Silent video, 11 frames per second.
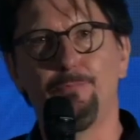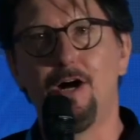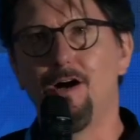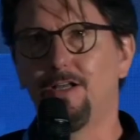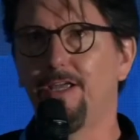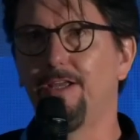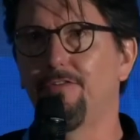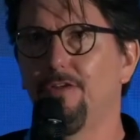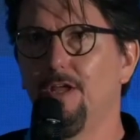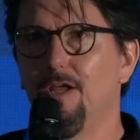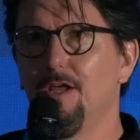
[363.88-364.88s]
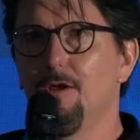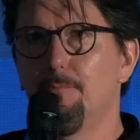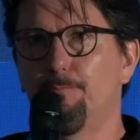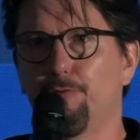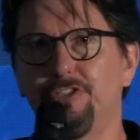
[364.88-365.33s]
market,
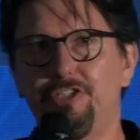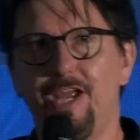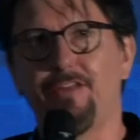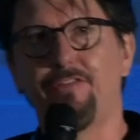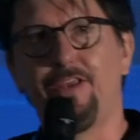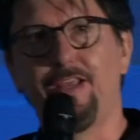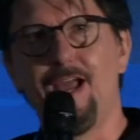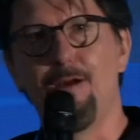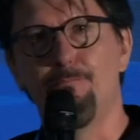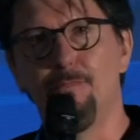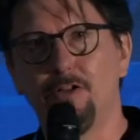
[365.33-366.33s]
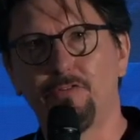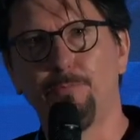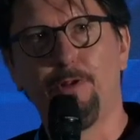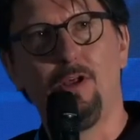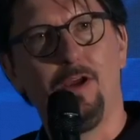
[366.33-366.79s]
projecting and
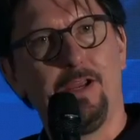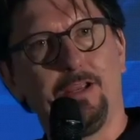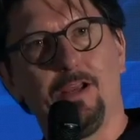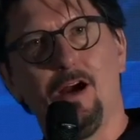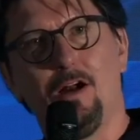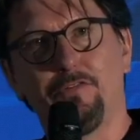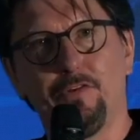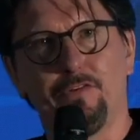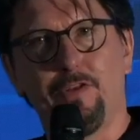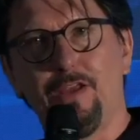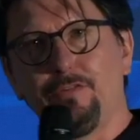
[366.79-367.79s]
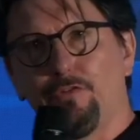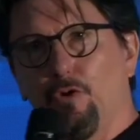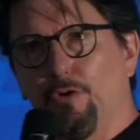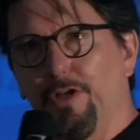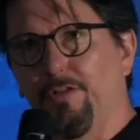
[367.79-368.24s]
multiplying our success
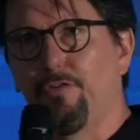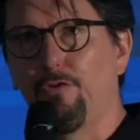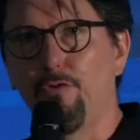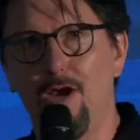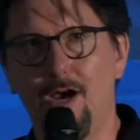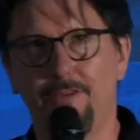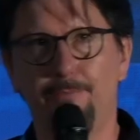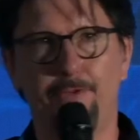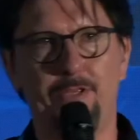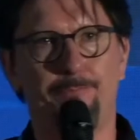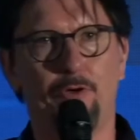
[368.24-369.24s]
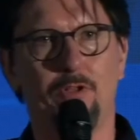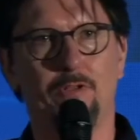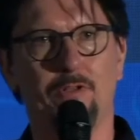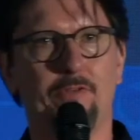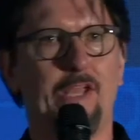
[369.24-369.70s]
story to other
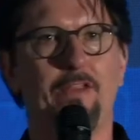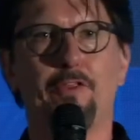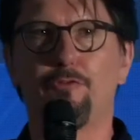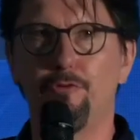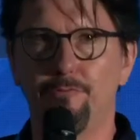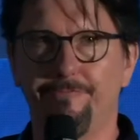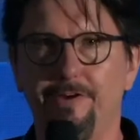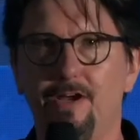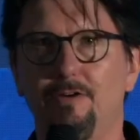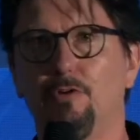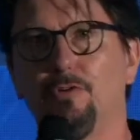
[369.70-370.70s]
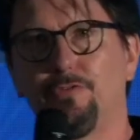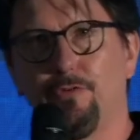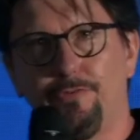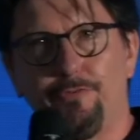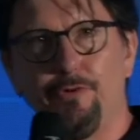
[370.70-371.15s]
people, either through referrals
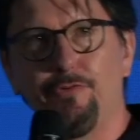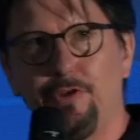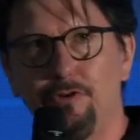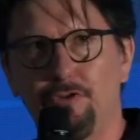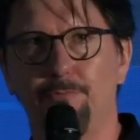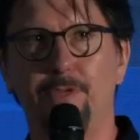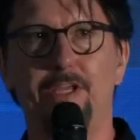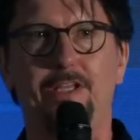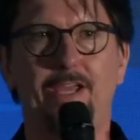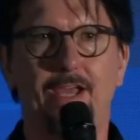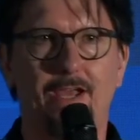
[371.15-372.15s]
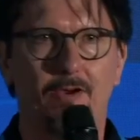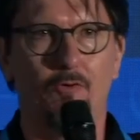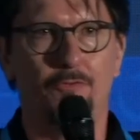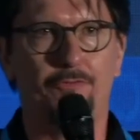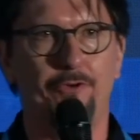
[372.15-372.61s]
or through social media
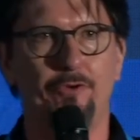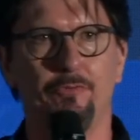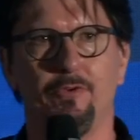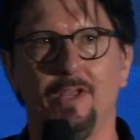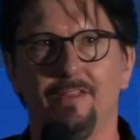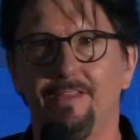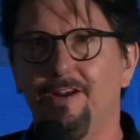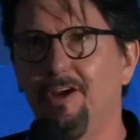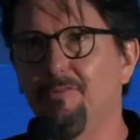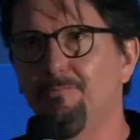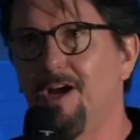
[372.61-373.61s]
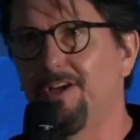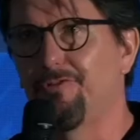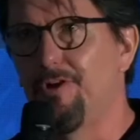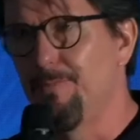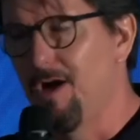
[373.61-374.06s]
or through their own
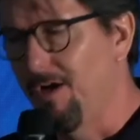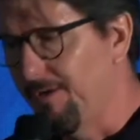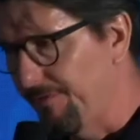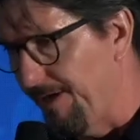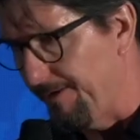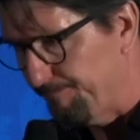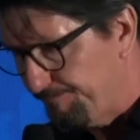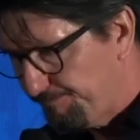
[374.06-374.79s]
micro-marketing.